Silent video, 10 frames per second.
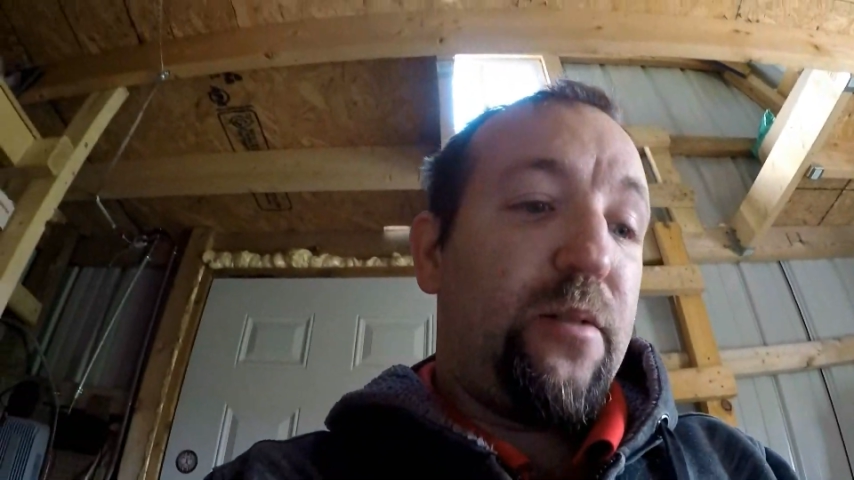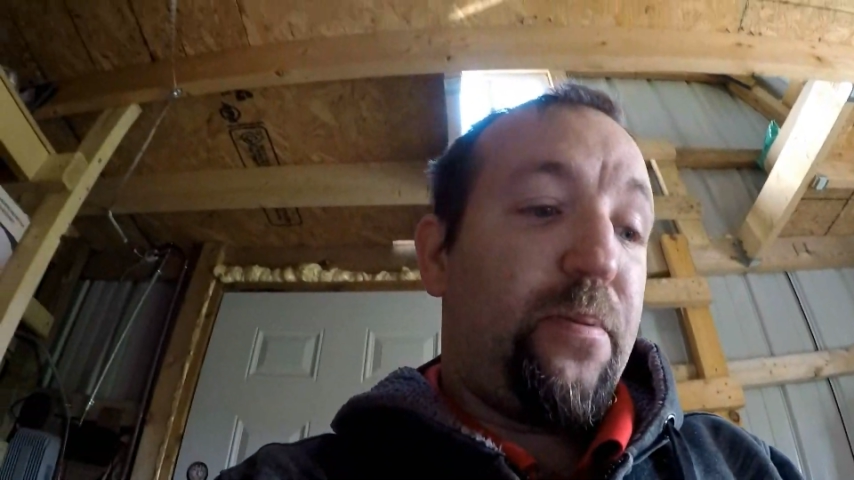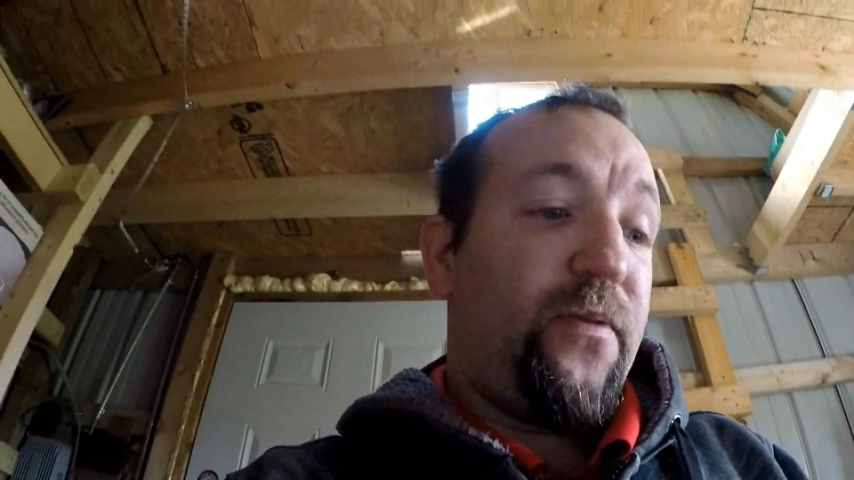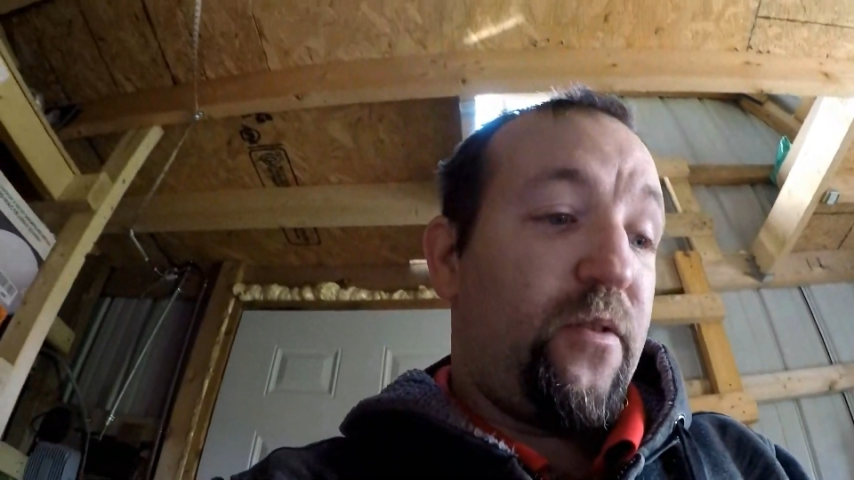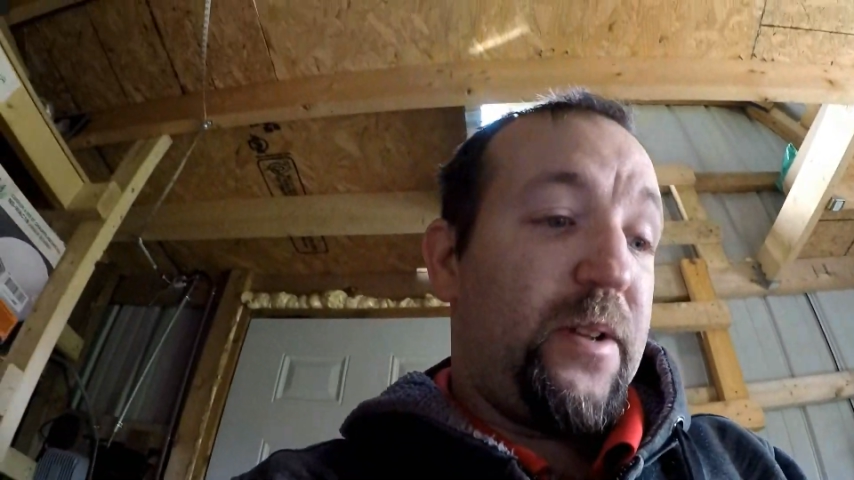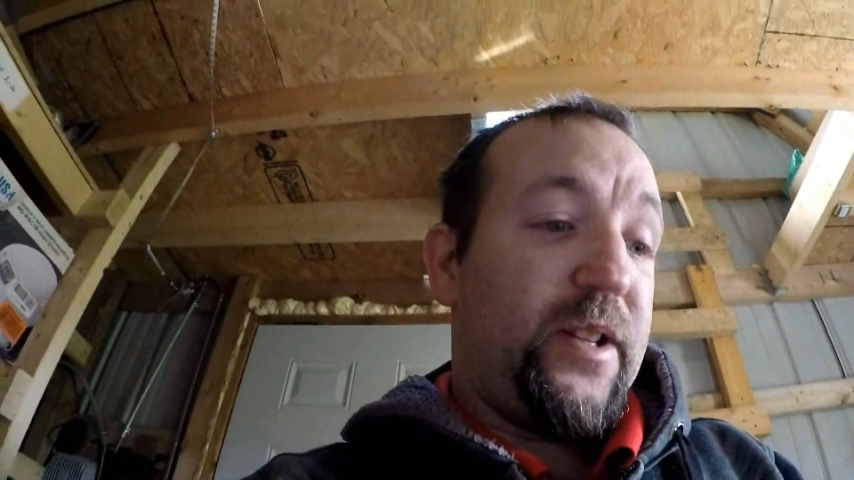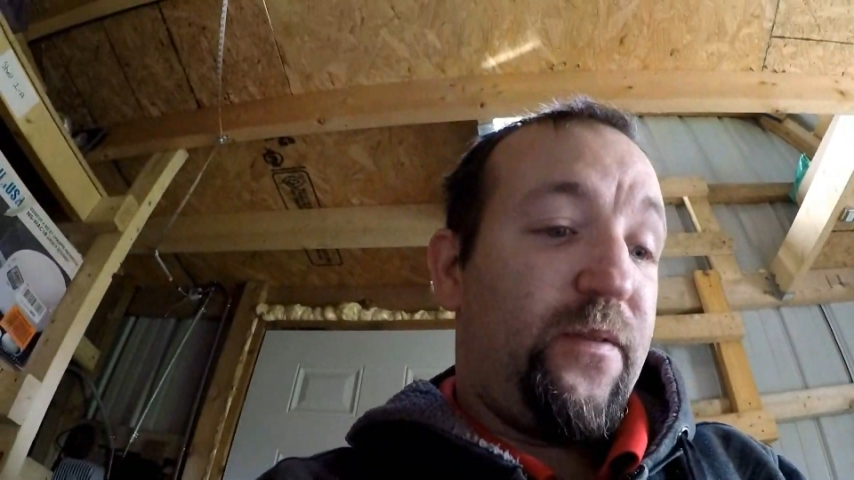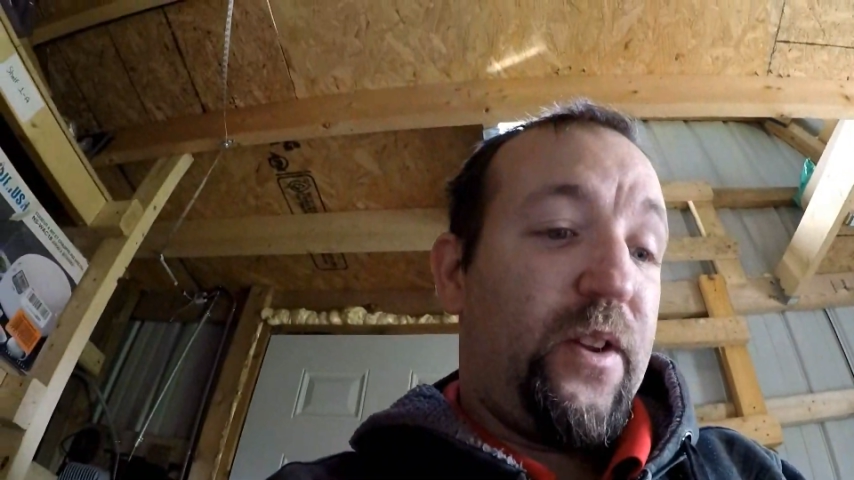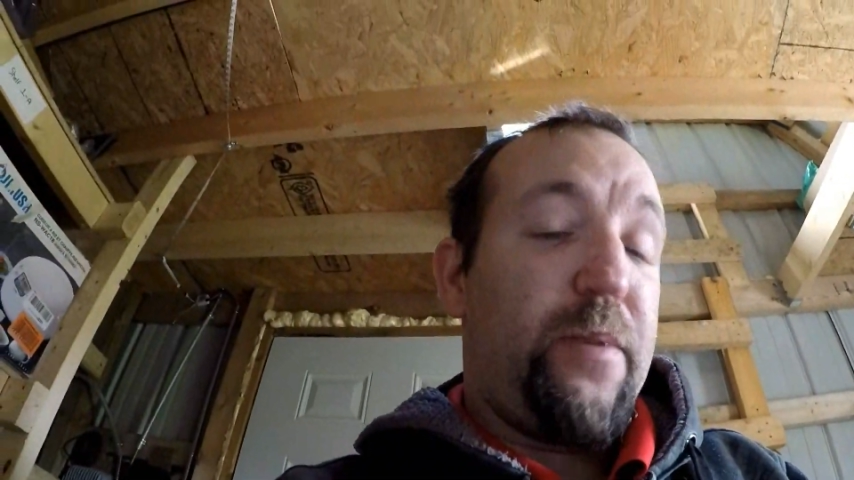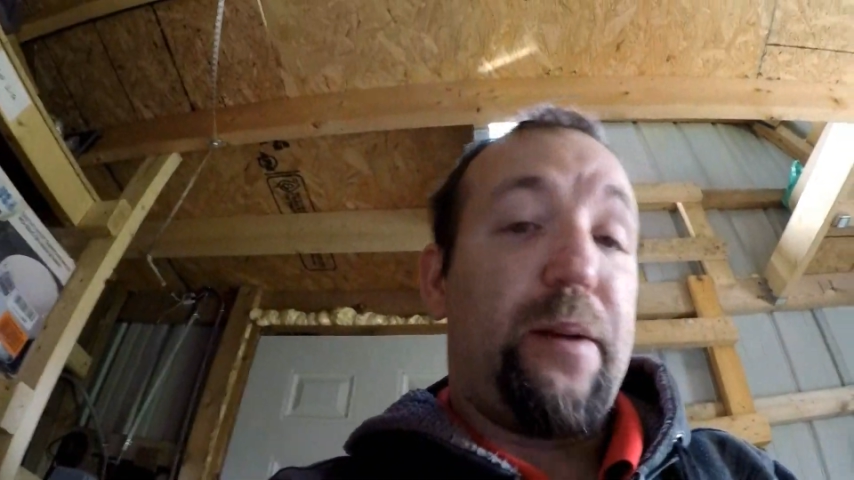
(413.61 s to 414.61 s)
performance and
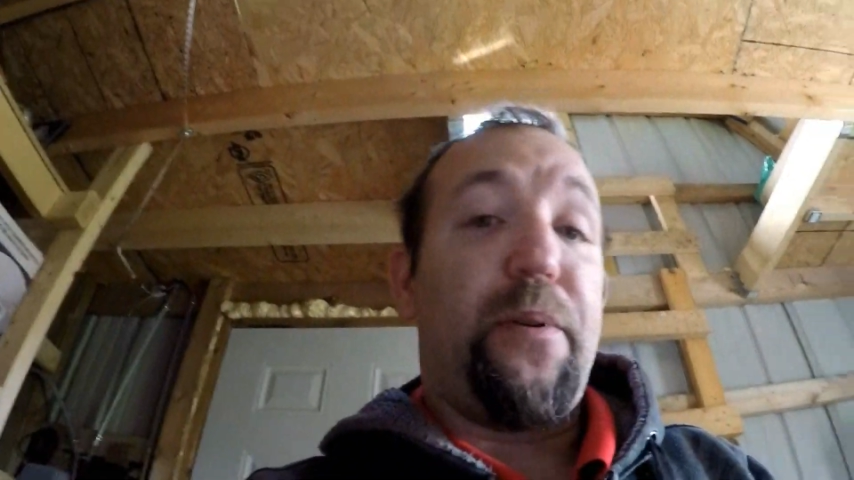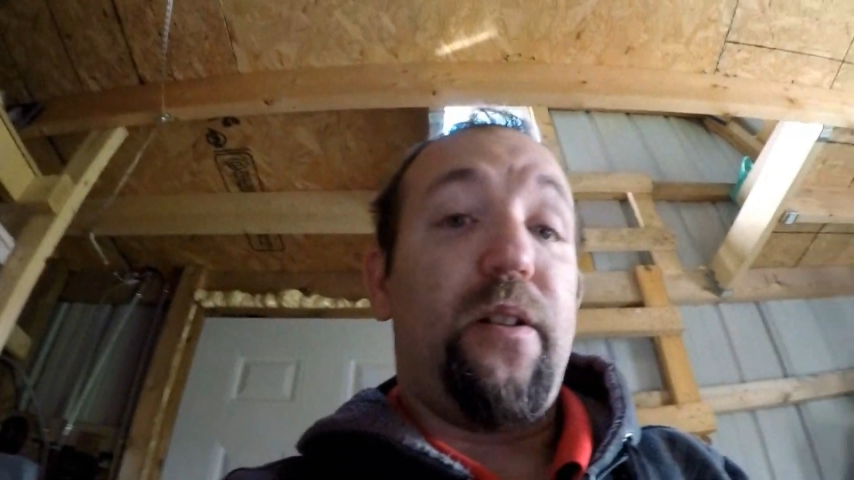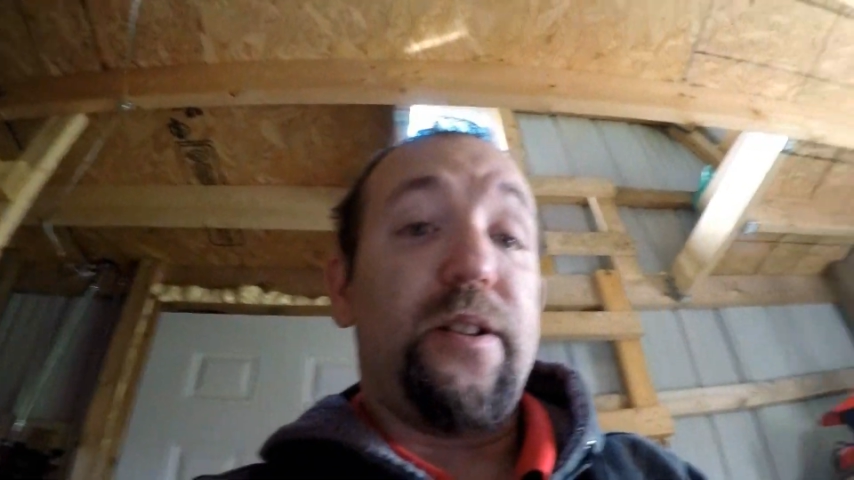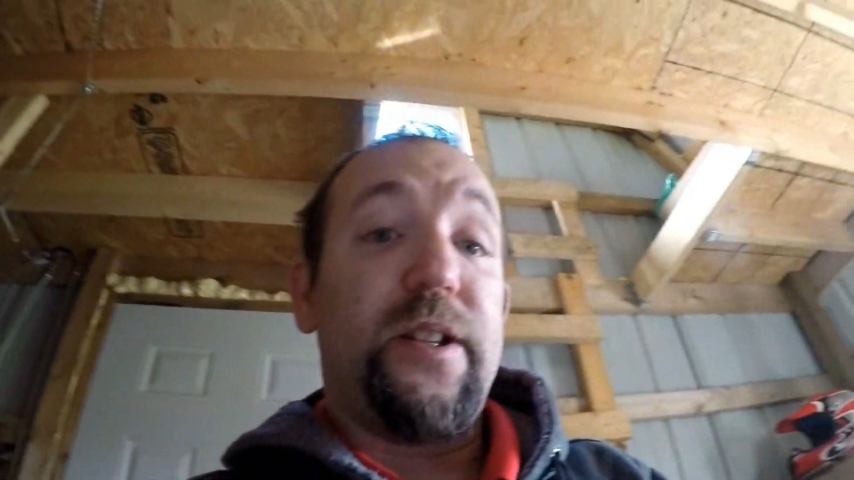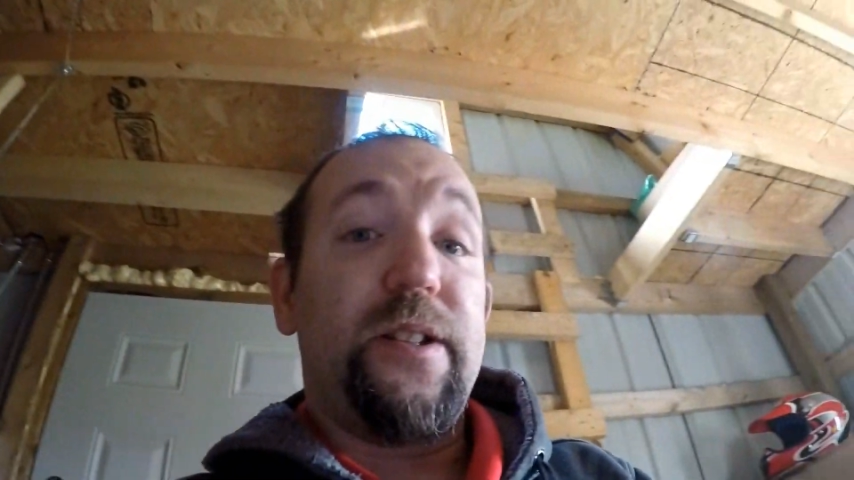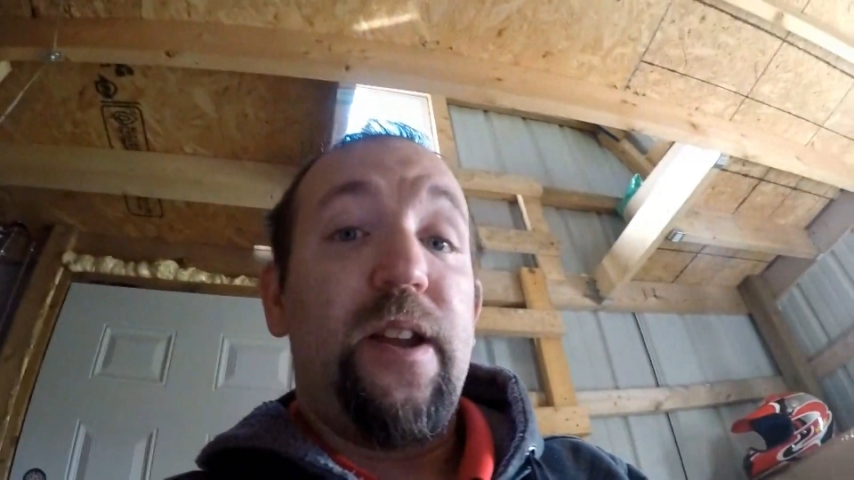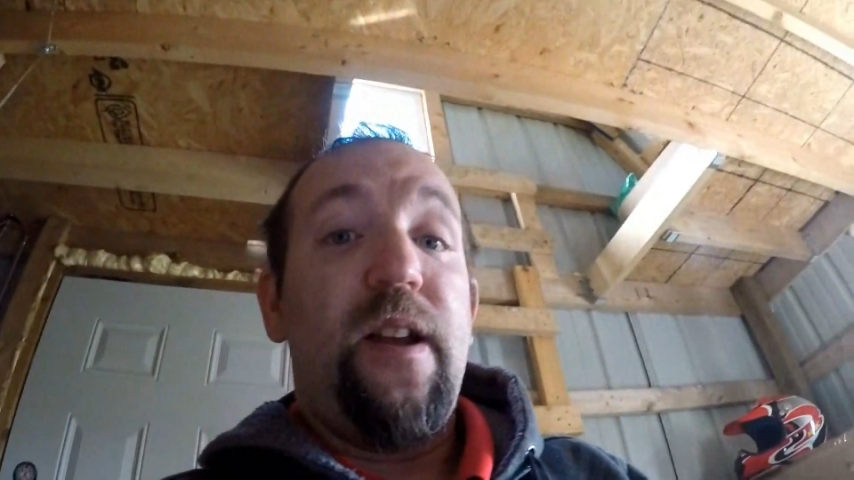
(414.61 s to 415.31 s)
feedback policies